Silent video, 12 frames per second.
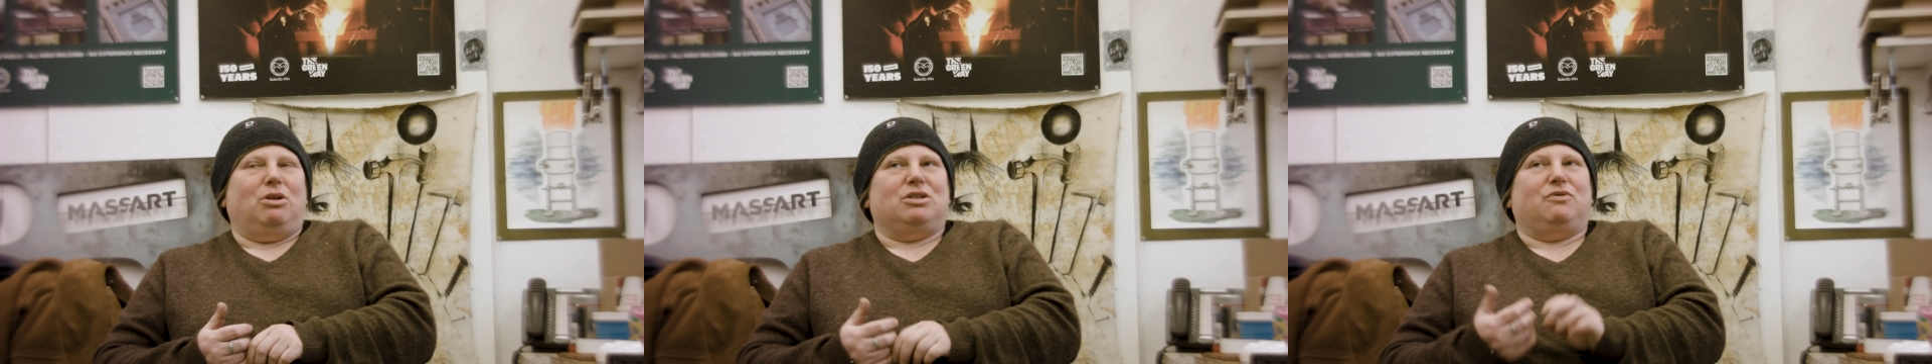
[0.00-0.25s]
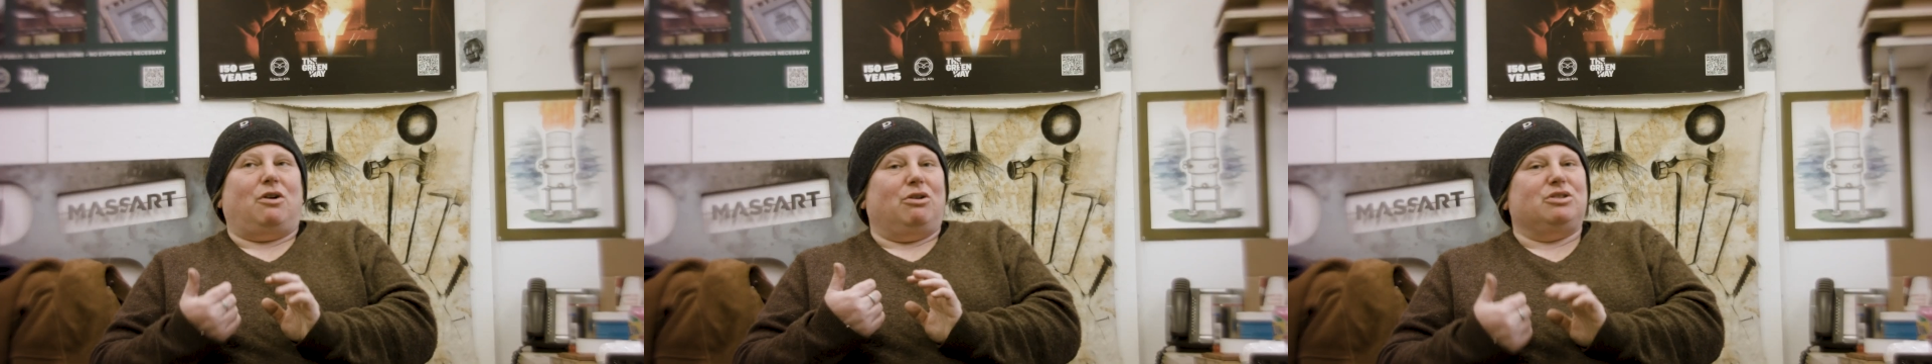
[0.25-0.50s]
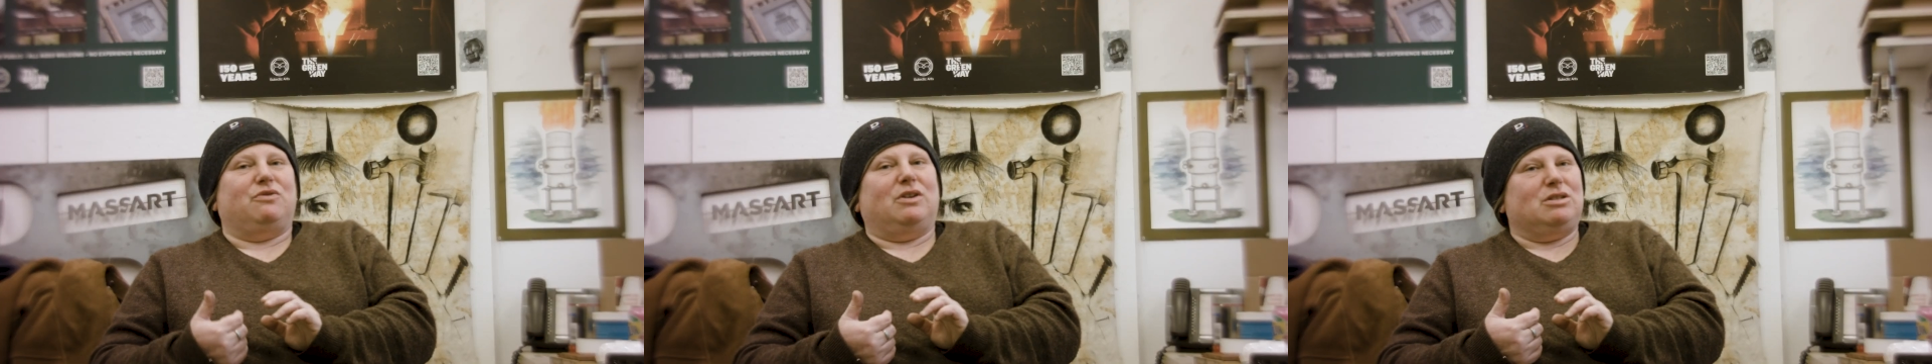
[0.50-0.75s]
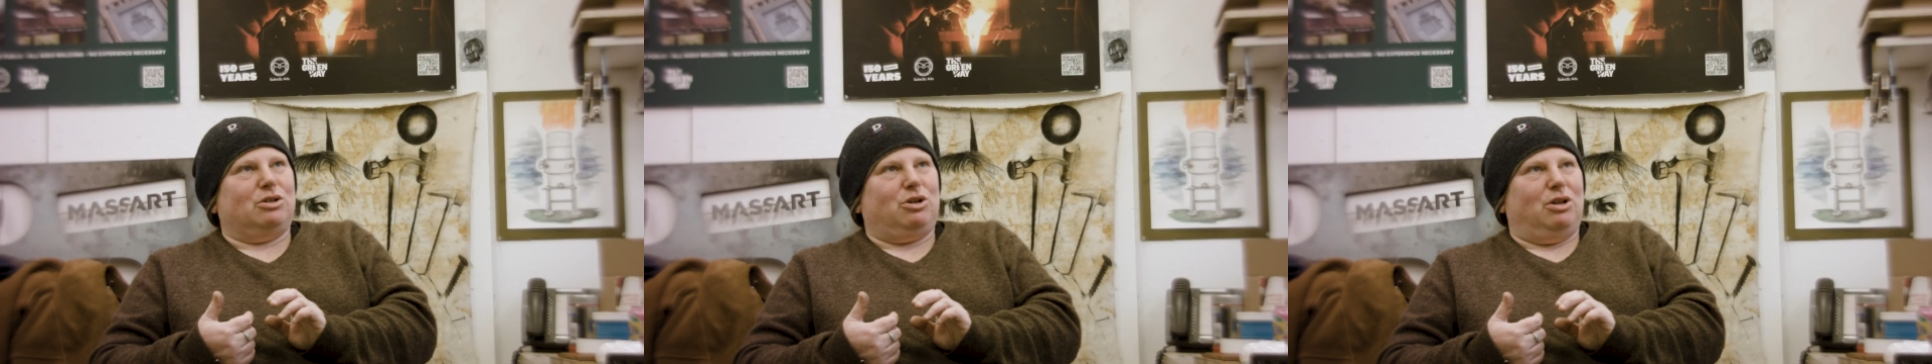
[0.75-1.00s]
as far as
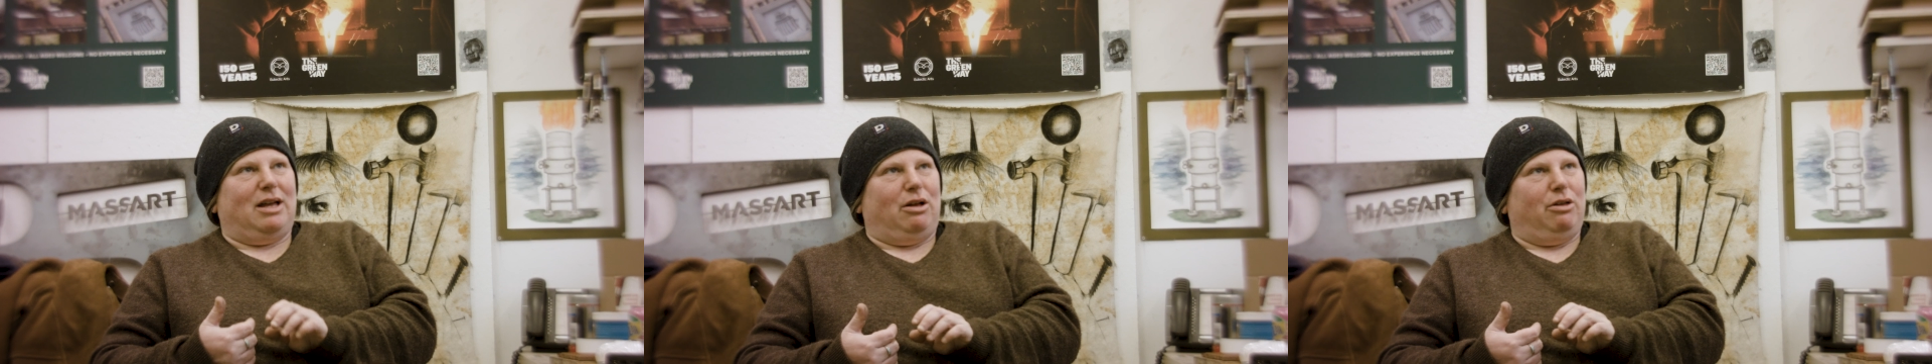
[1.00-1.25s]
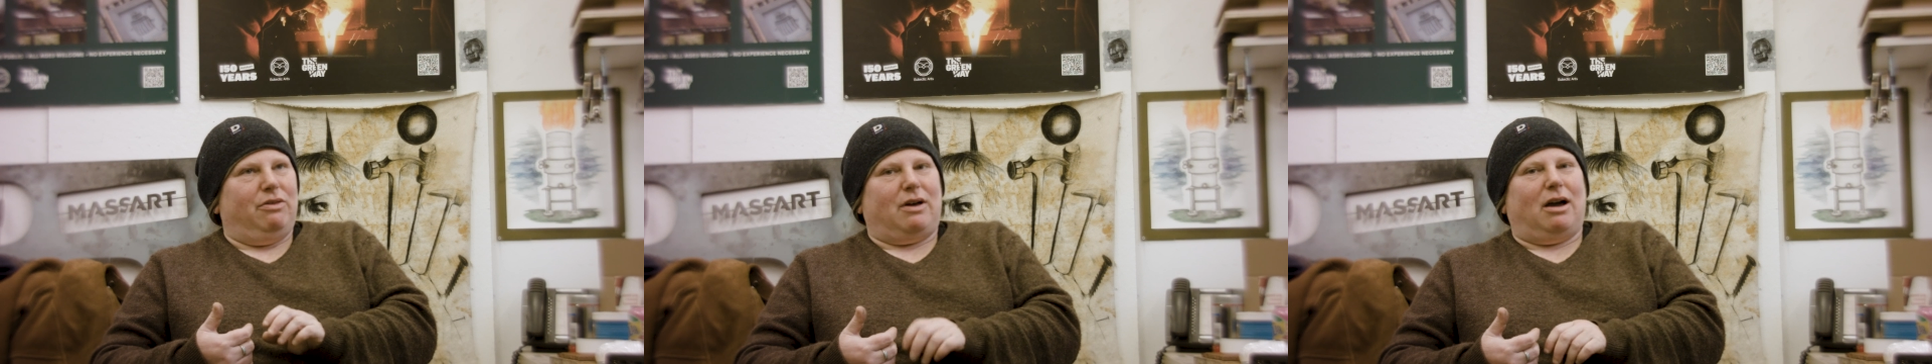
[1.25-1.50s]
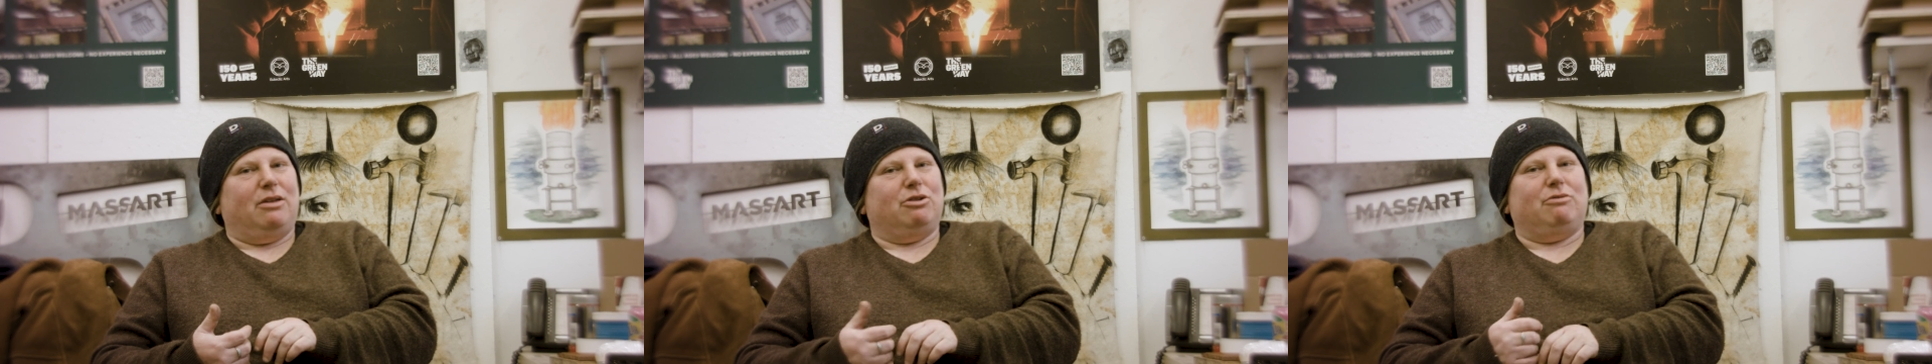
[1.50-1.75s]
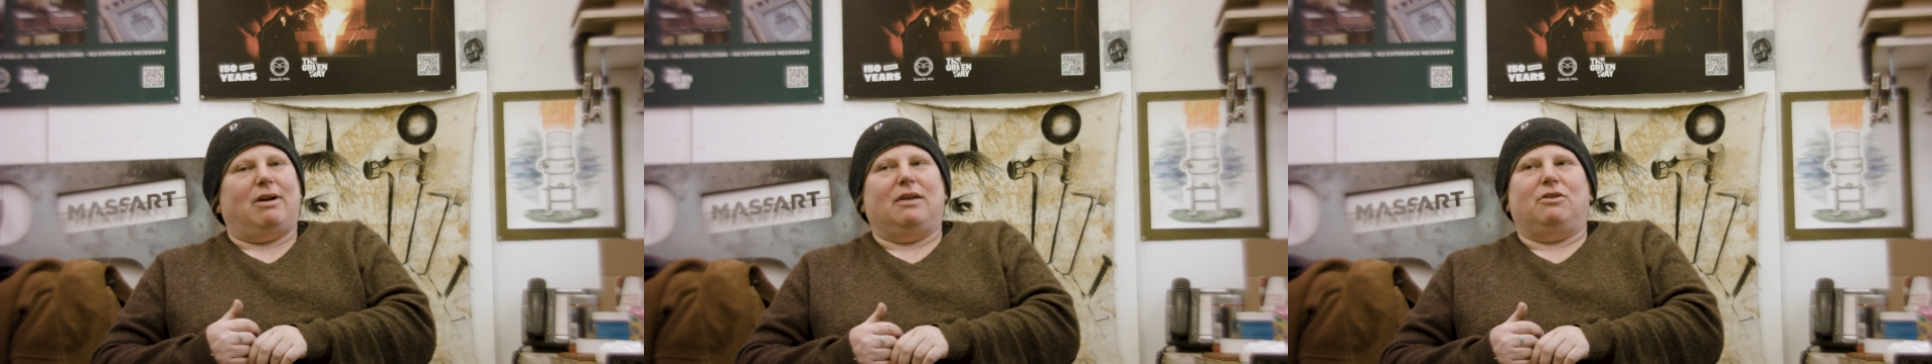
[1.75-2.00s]
physical health either, right?